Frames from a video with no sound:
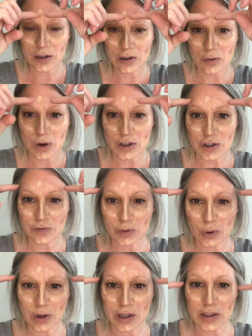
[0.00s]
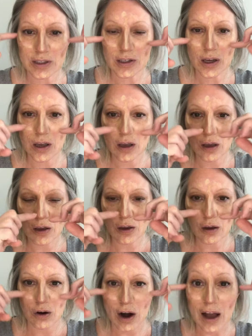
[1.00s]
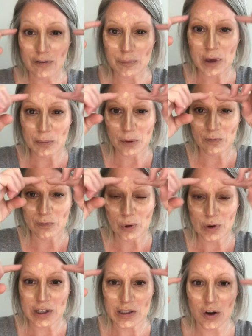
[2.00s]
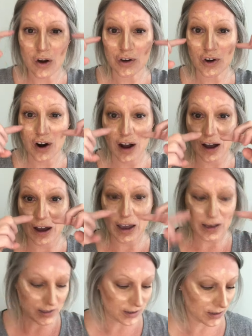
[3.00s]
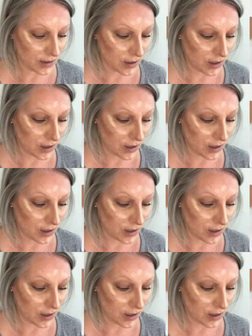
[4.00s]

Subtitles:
You want to focus or have people focus on your eyes,